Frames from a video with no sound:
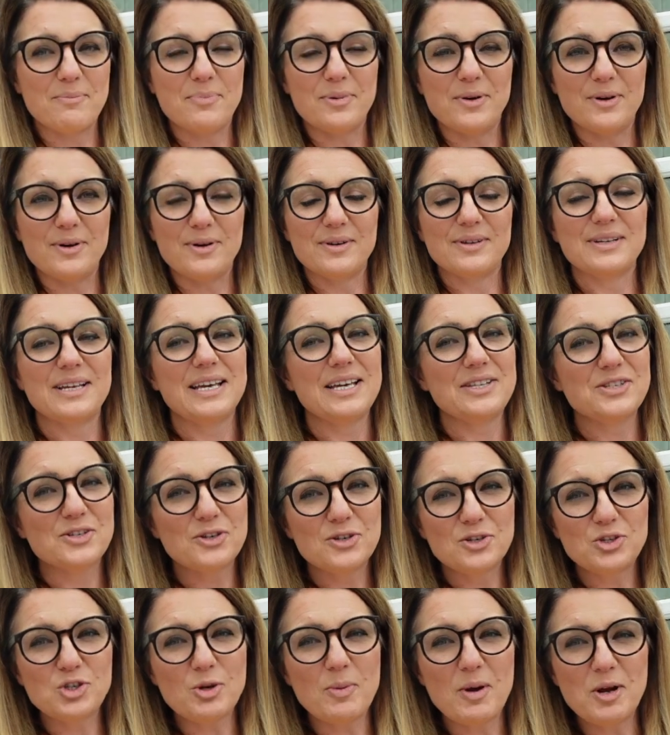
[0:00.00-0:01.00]
but it's a
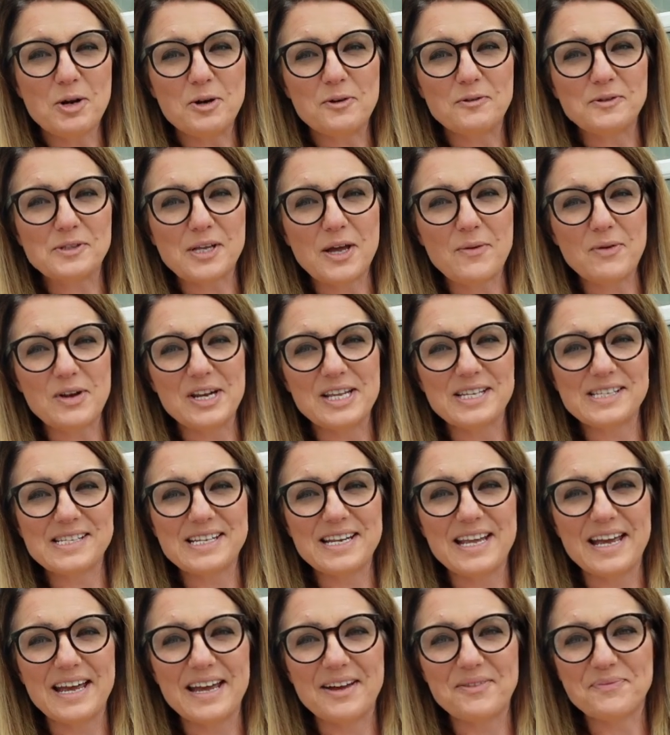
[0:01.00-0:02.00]
good job I love sewing, isn't
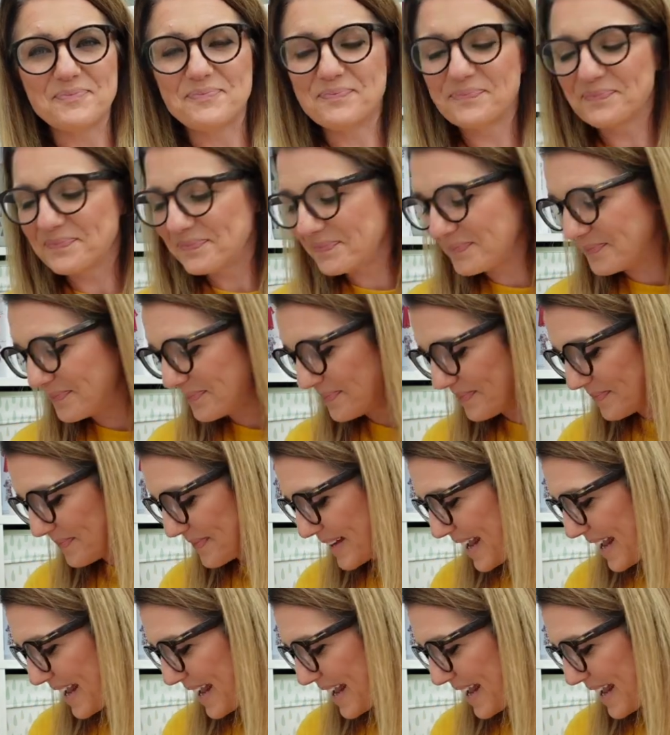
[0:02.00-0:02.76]
it?